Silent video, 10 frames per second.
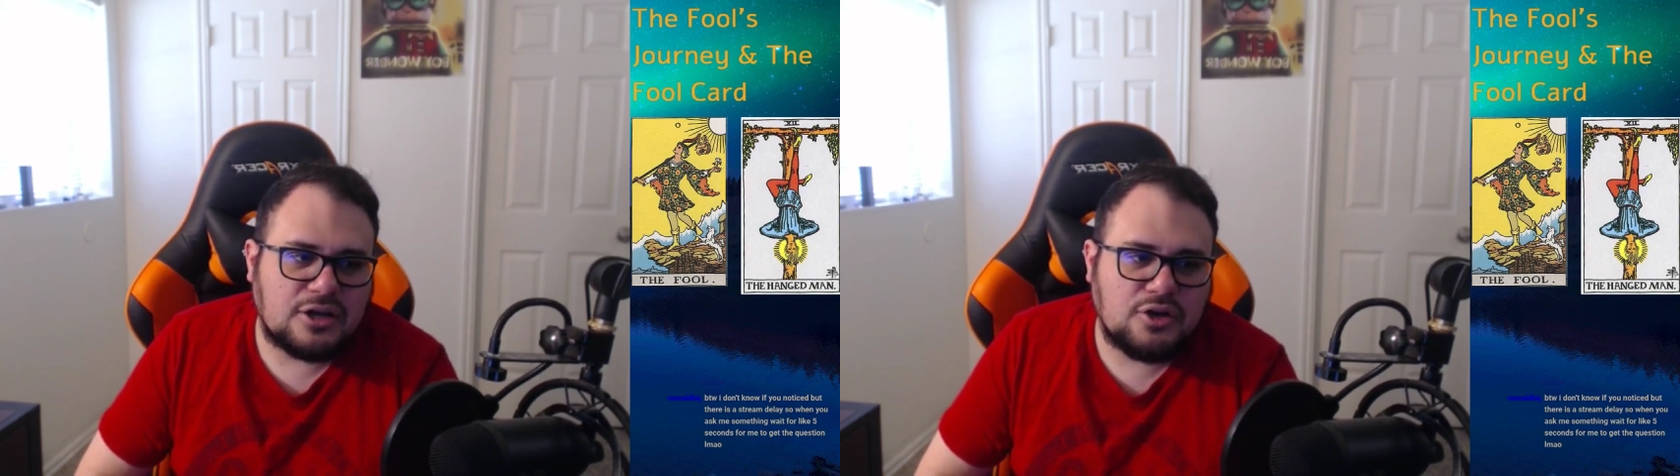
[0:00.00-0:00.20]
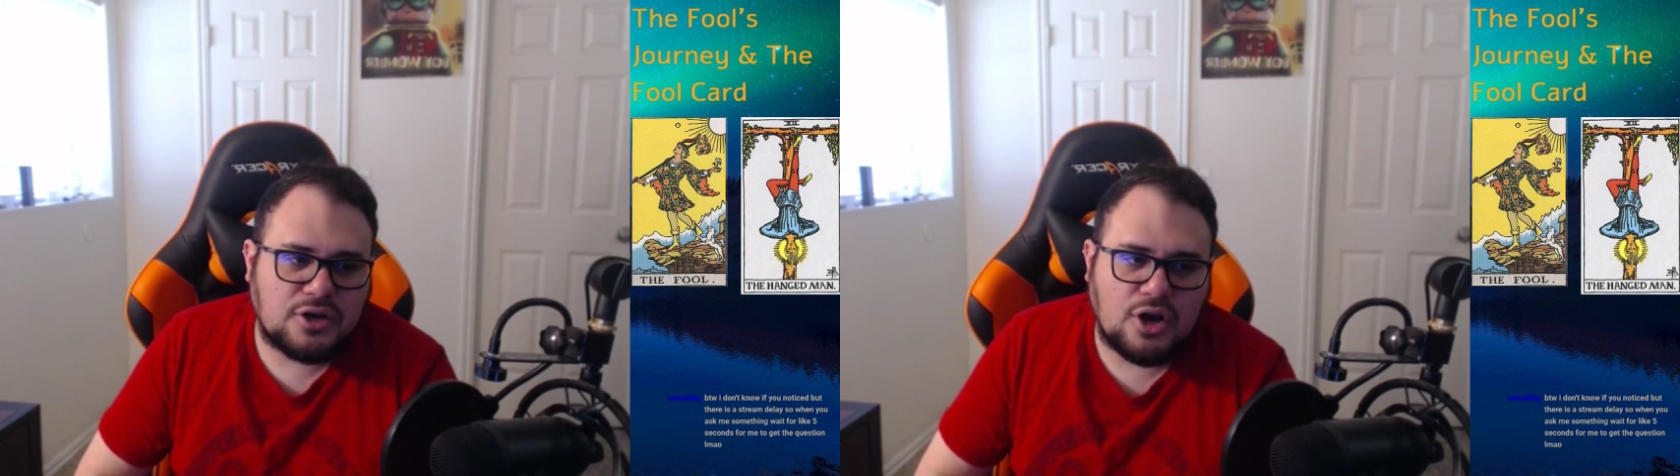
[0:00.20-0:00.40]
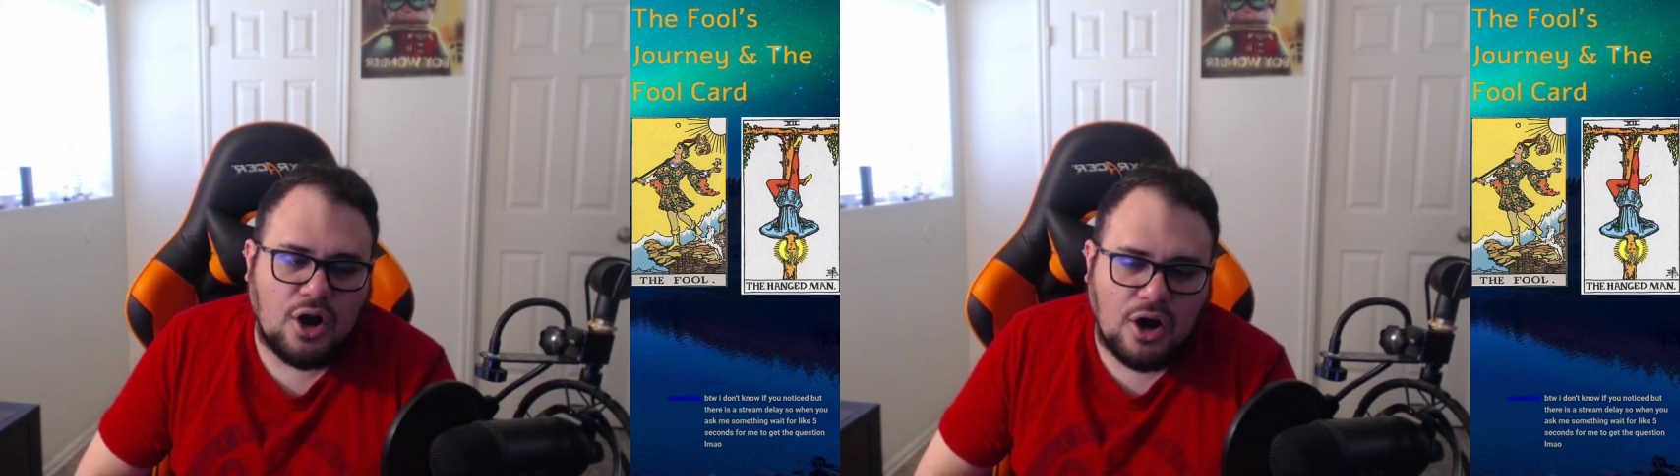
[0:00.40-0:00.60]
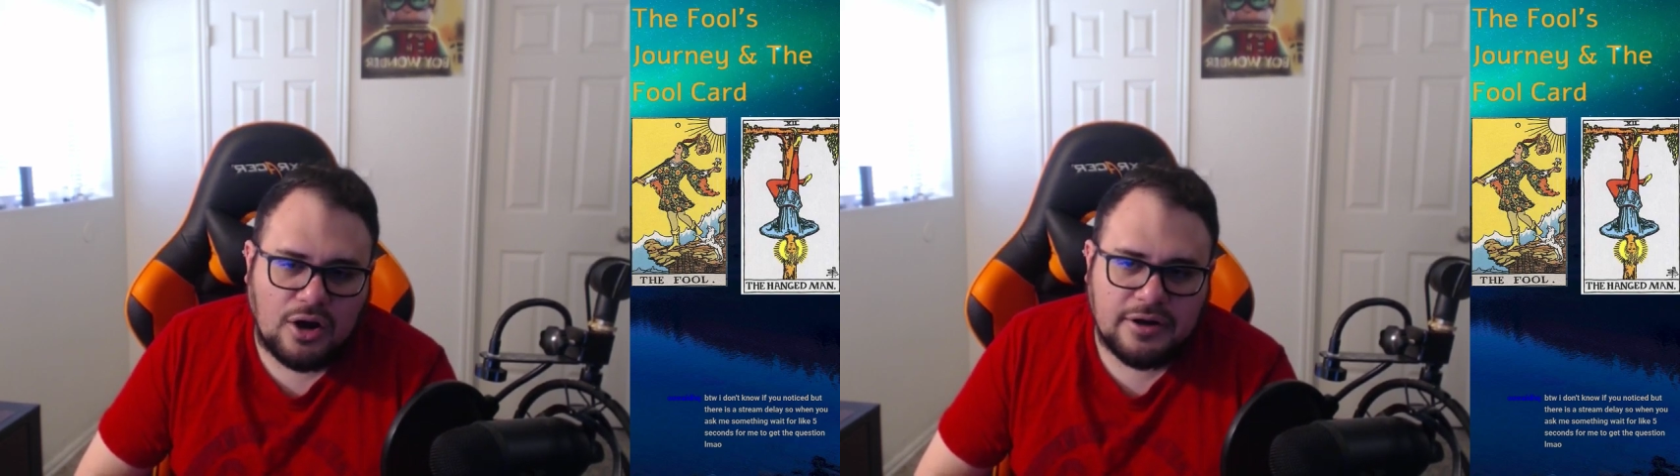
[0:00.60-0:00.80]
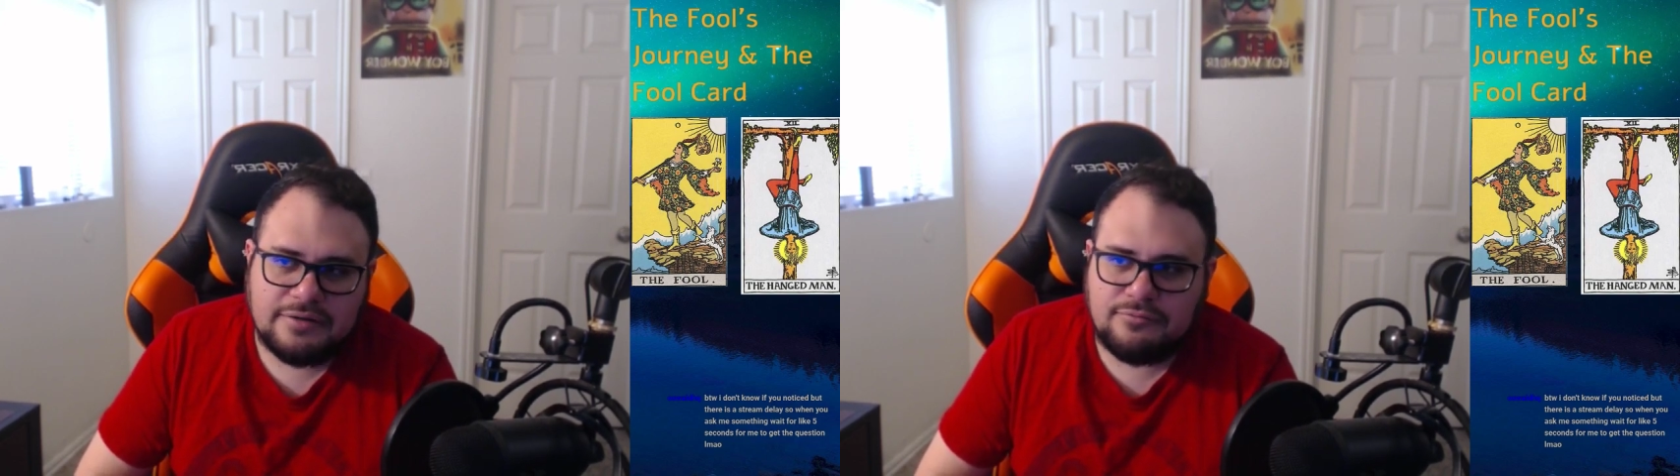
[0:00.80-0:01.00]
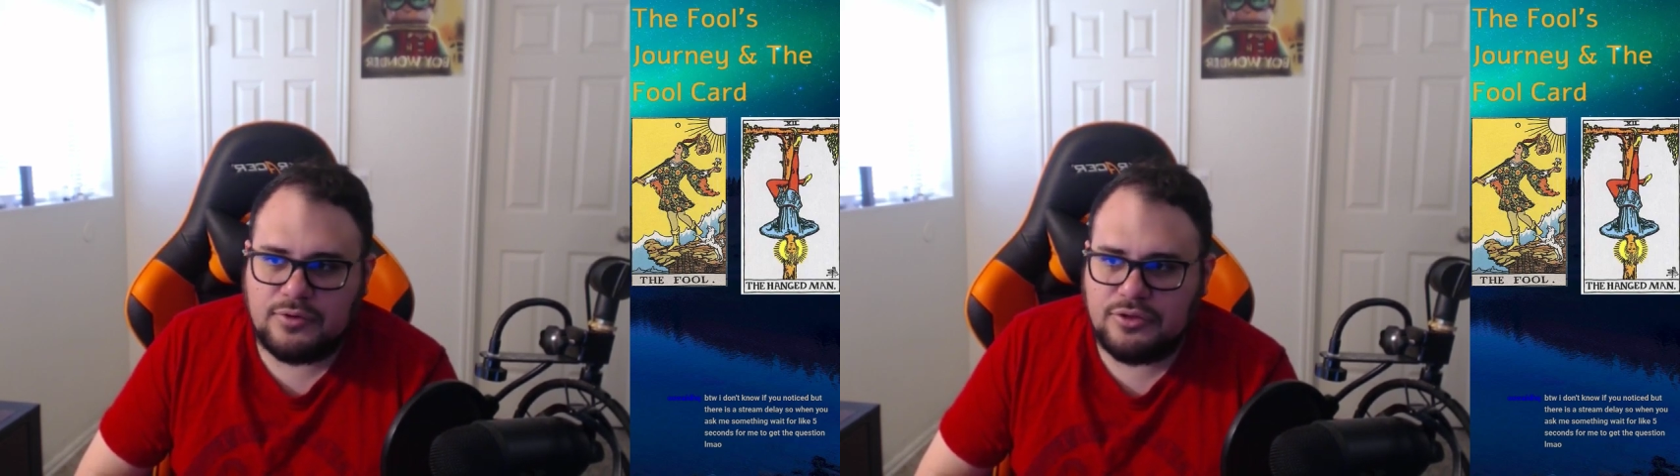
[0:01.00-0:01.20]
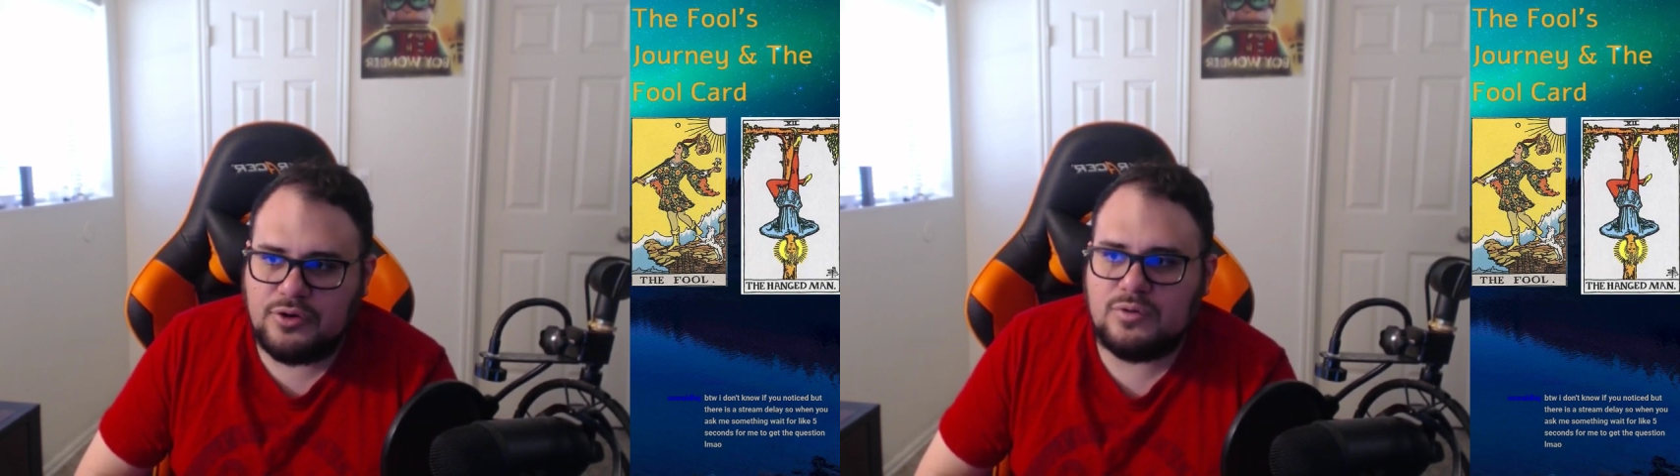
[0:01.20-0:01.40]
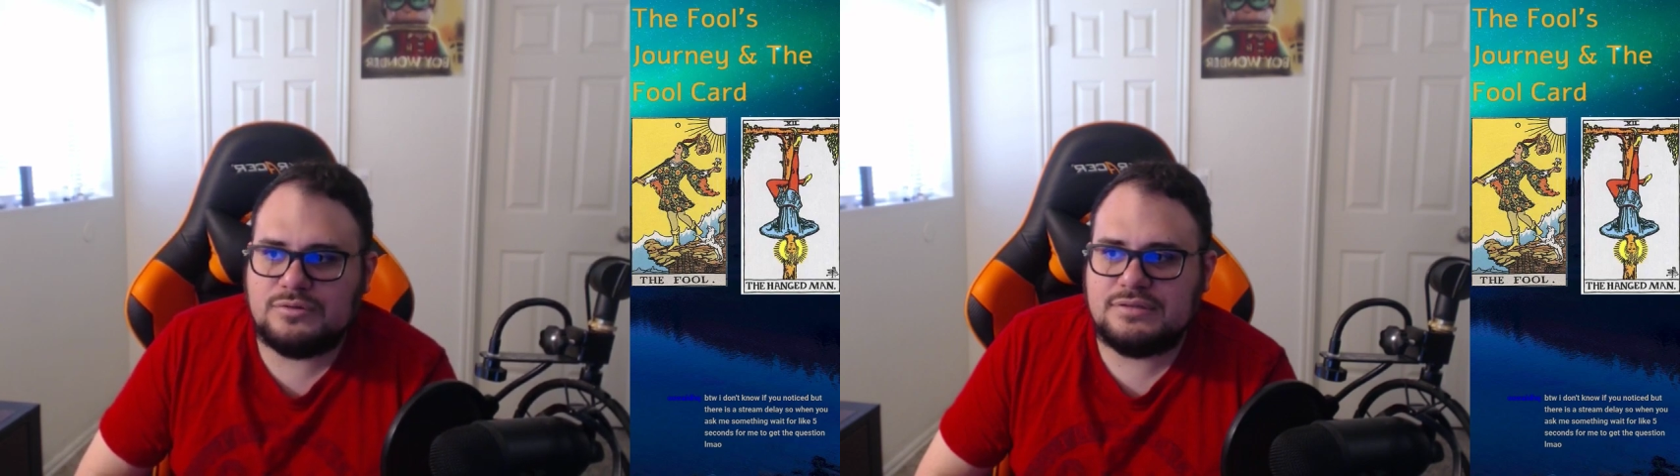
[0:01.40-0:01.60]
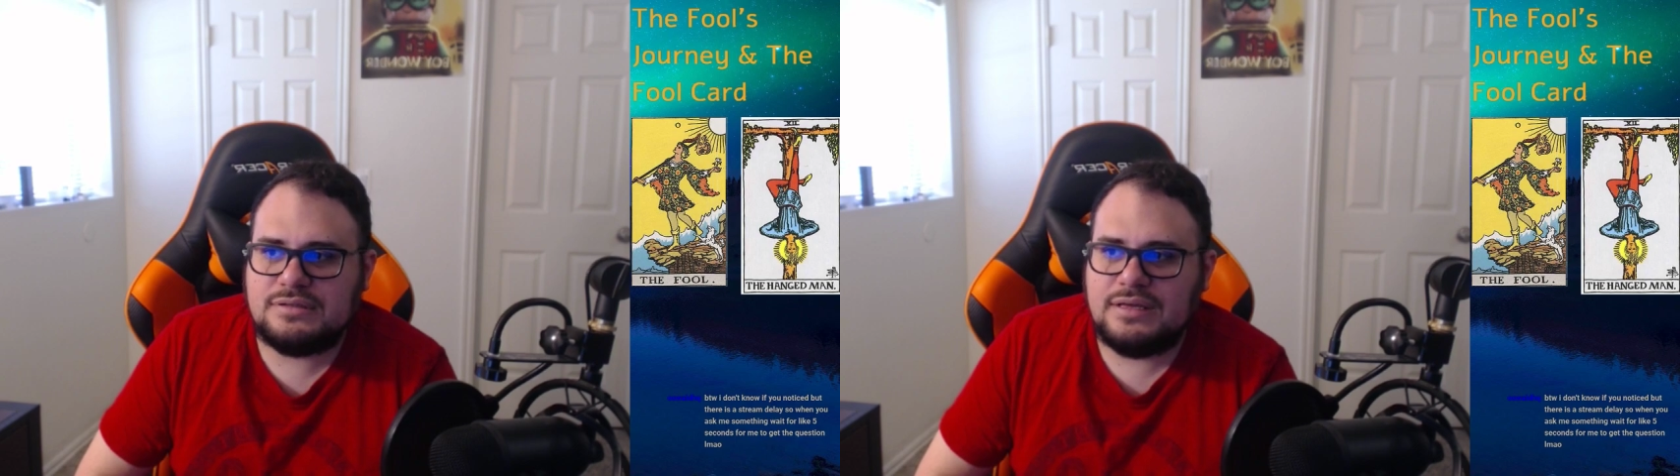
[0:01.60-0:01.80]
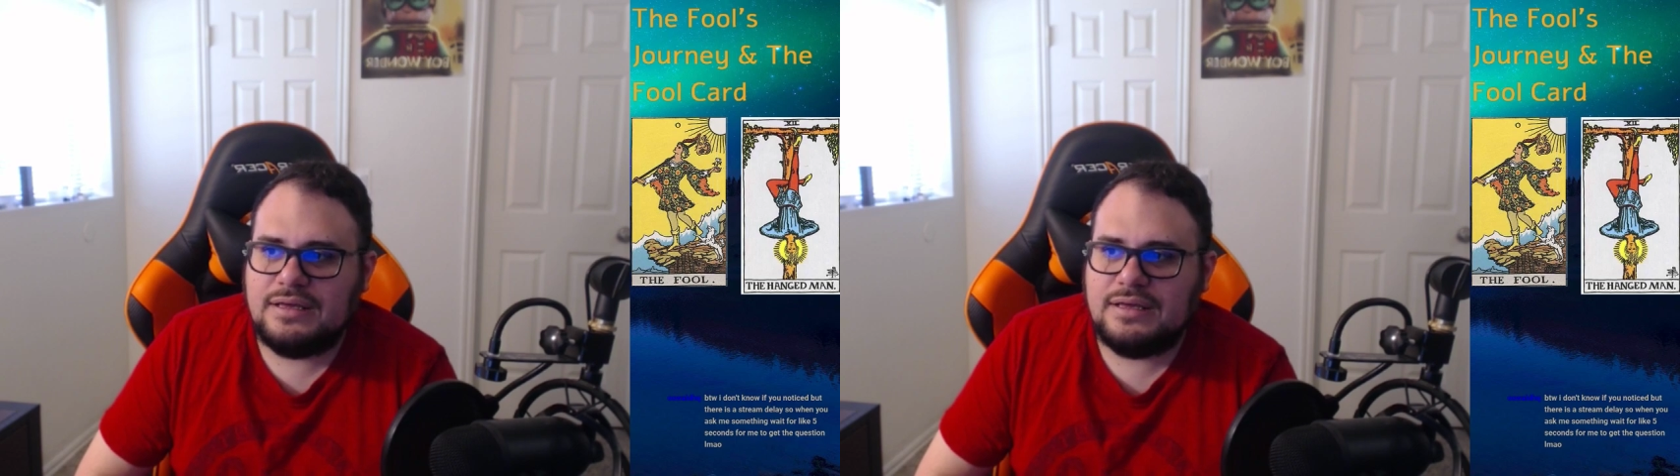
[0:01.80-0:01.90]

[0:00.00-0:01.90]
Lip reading: good card for those